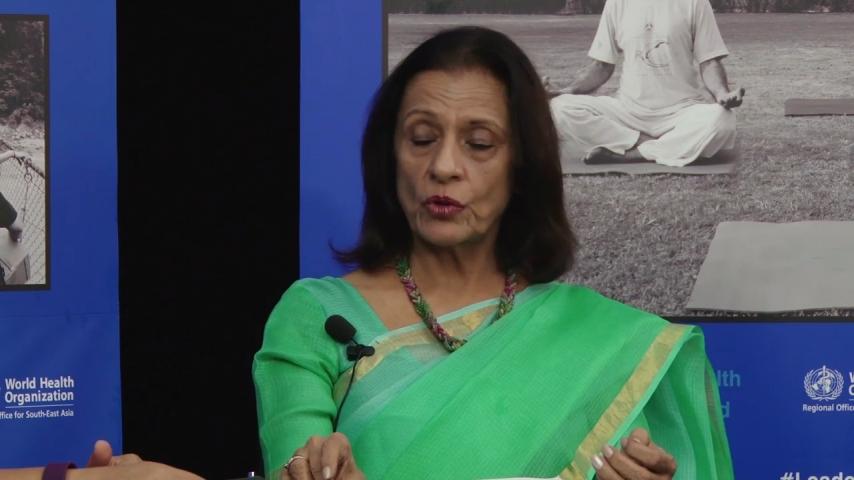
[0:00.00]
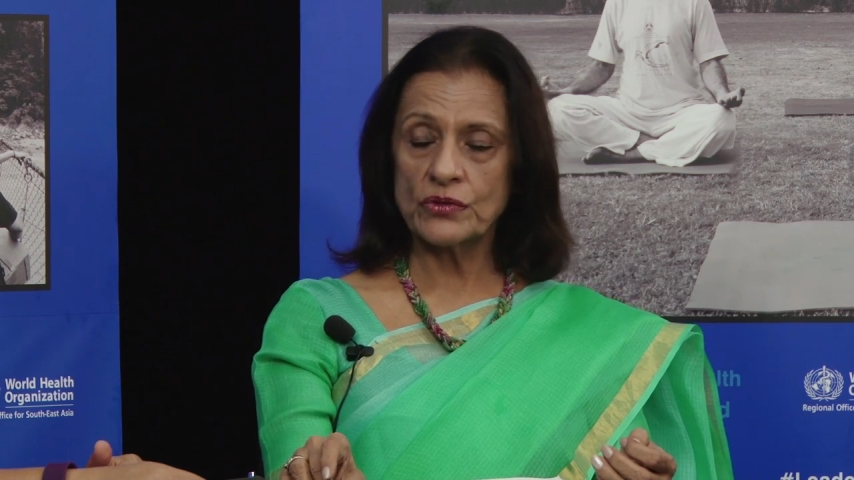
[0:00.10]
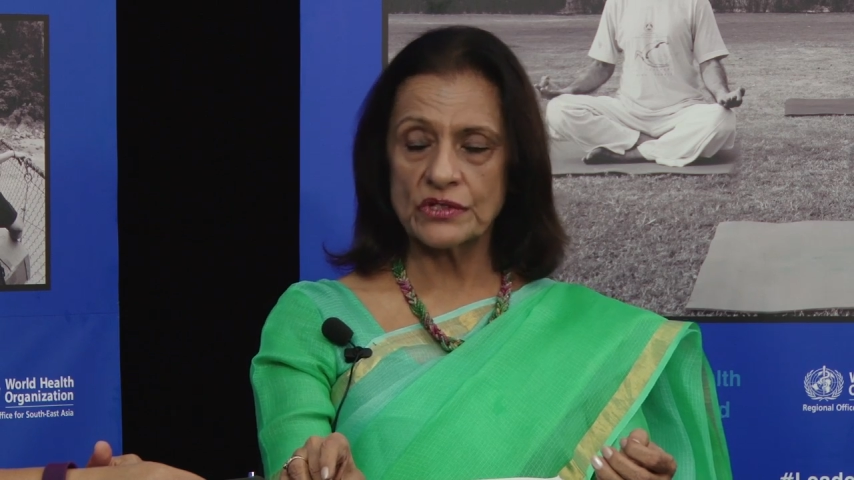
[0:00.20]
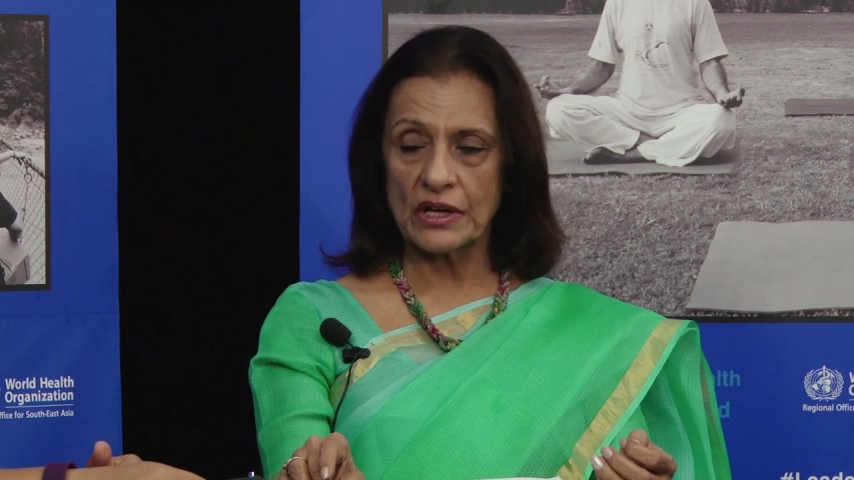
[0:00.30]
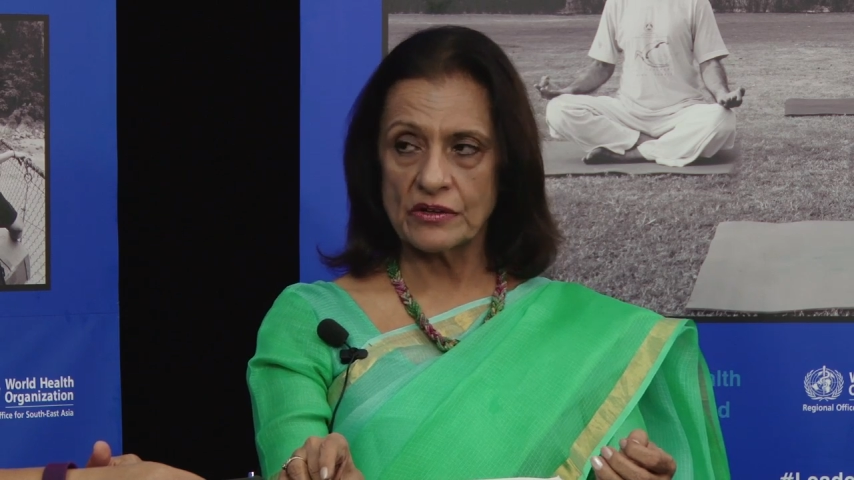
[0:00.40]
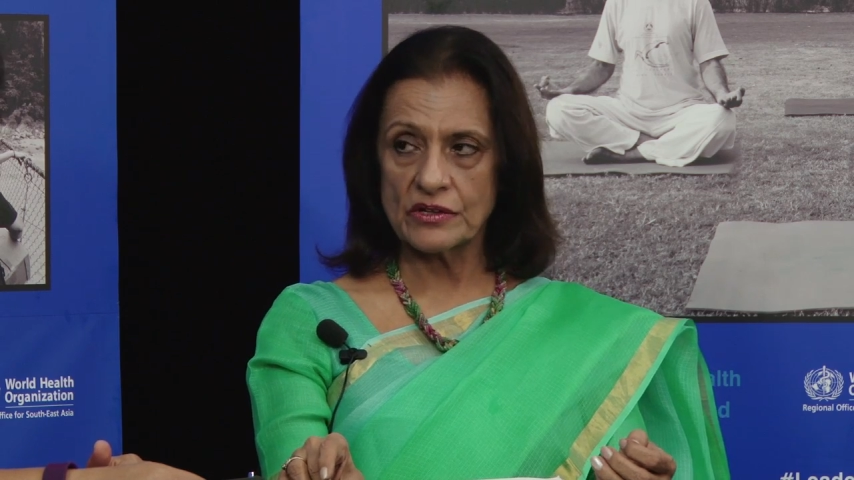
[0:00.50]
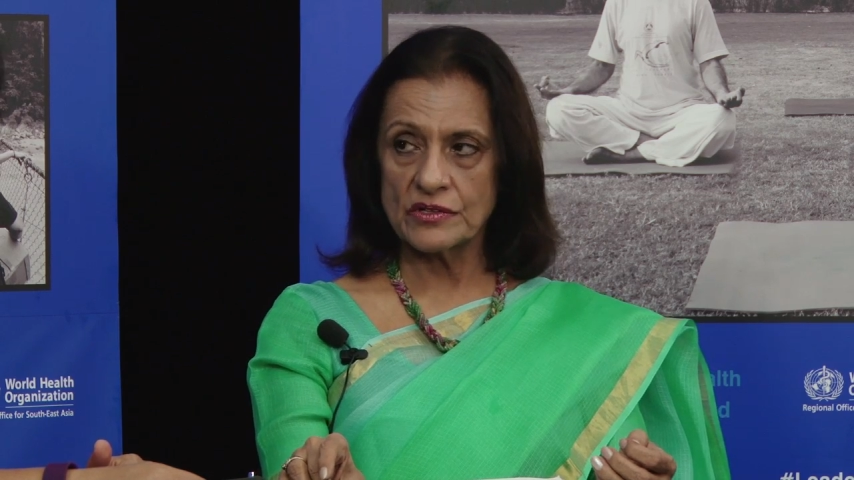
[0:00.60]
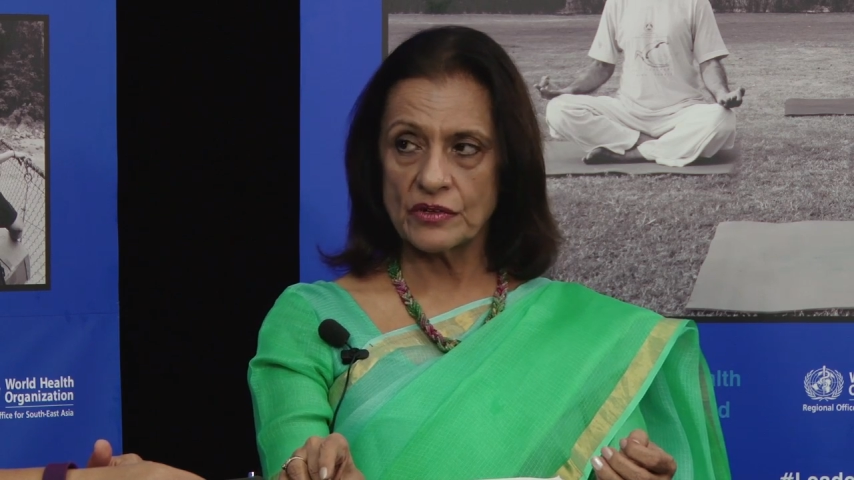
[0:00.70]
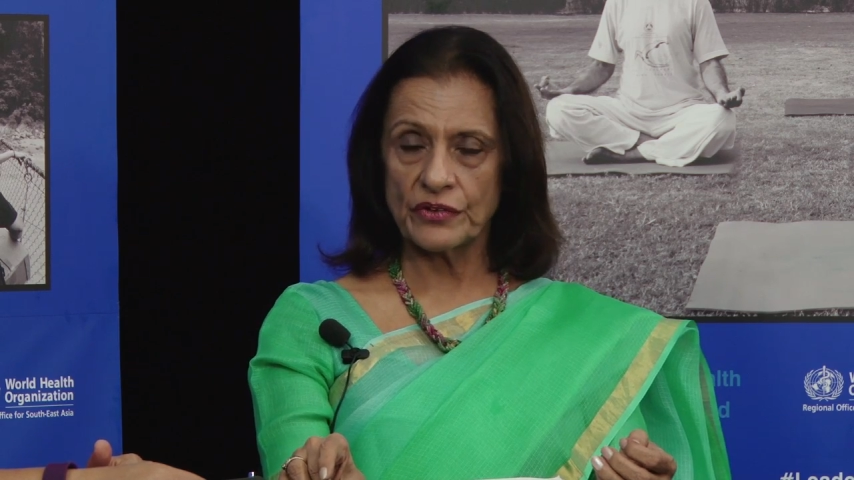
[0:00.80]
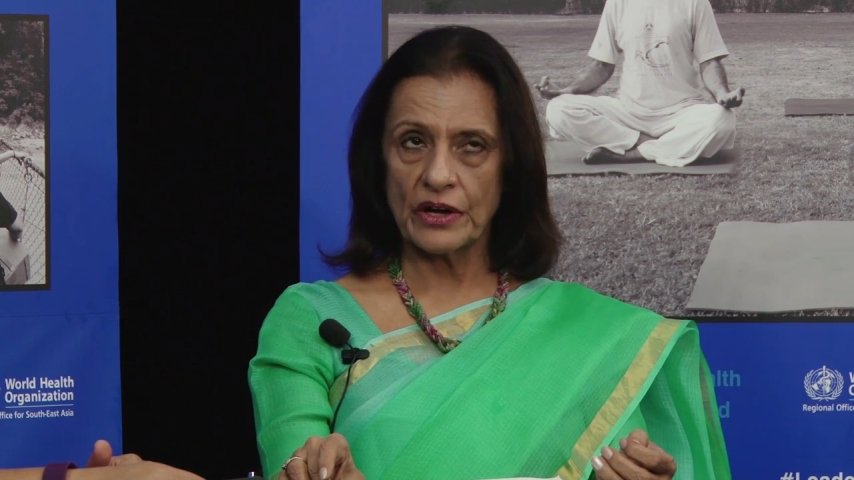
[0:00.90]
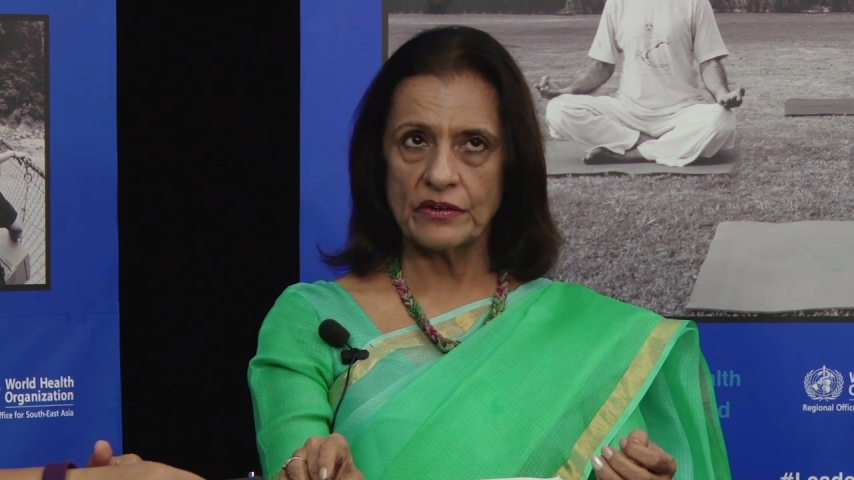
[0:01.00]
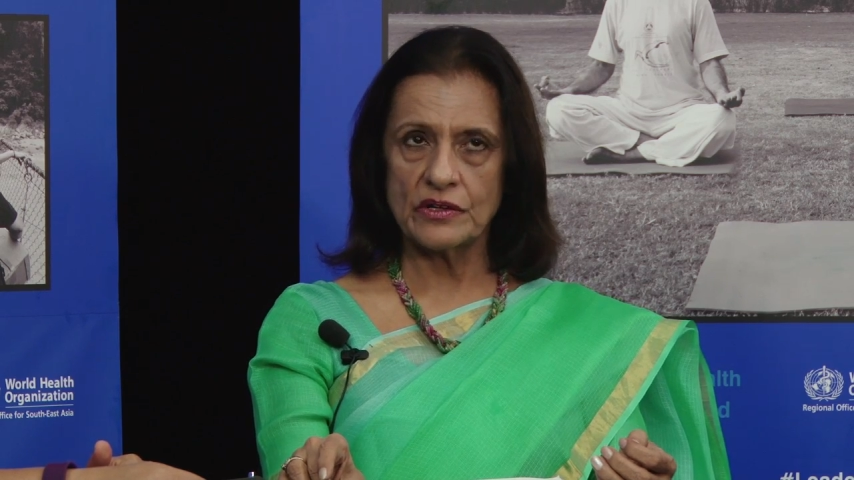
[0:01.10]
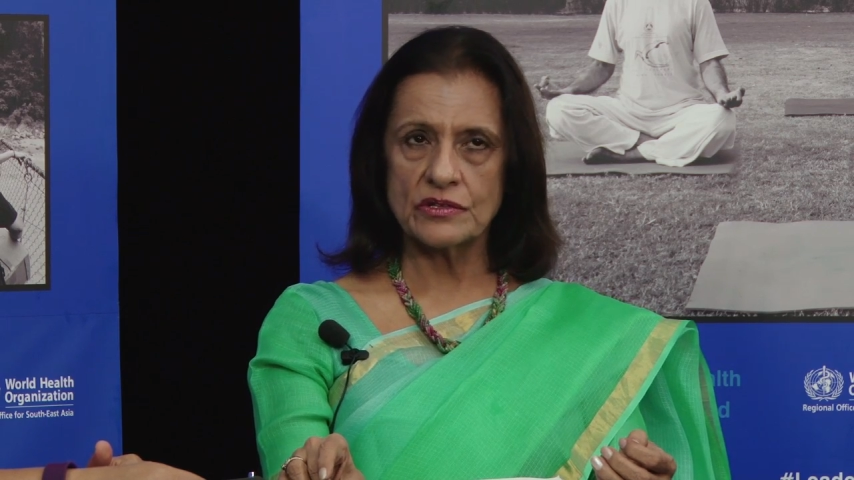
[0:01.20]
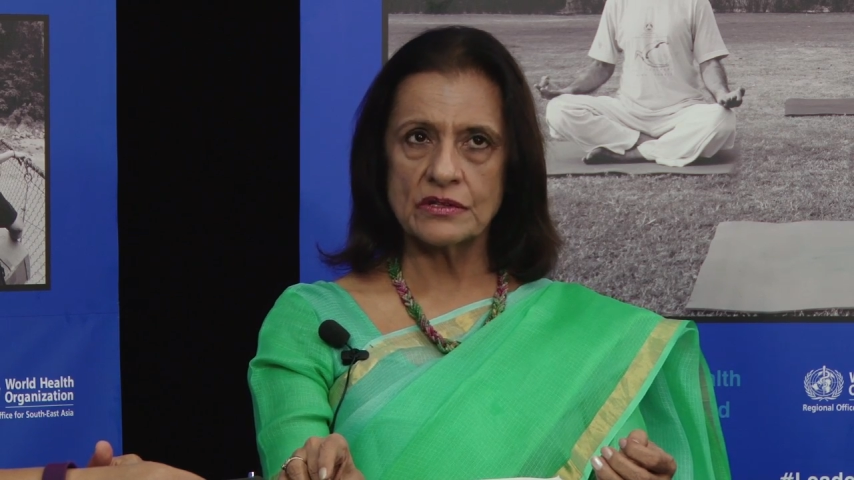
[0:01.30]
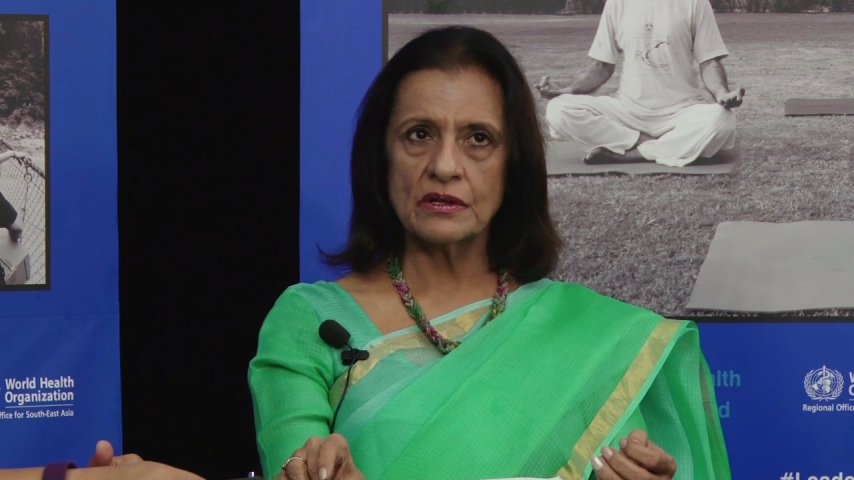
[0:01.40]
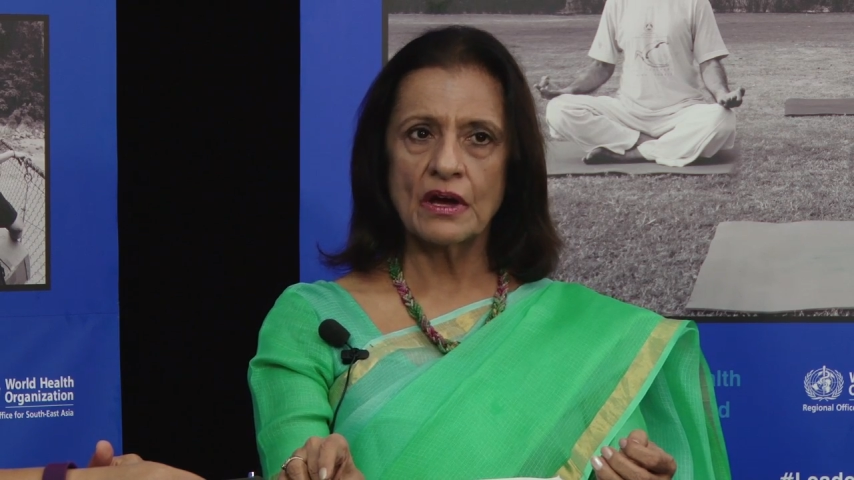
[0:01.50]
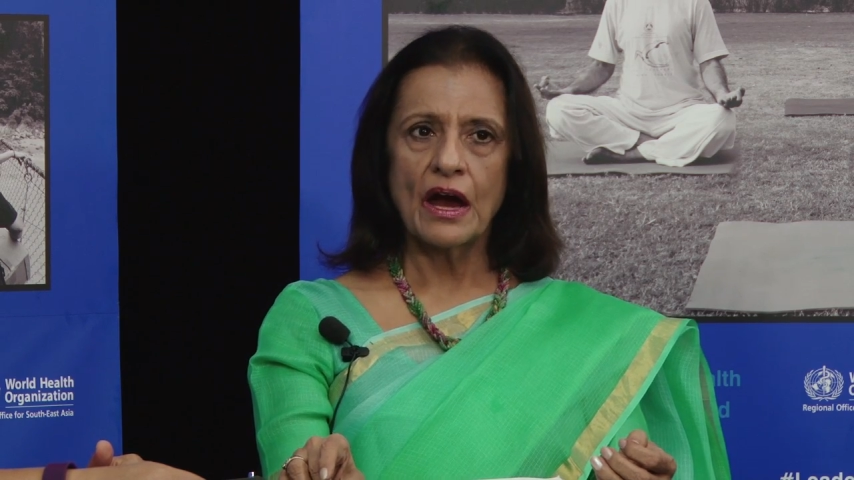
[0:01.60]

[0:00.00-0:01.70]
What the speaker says: most countries of our region.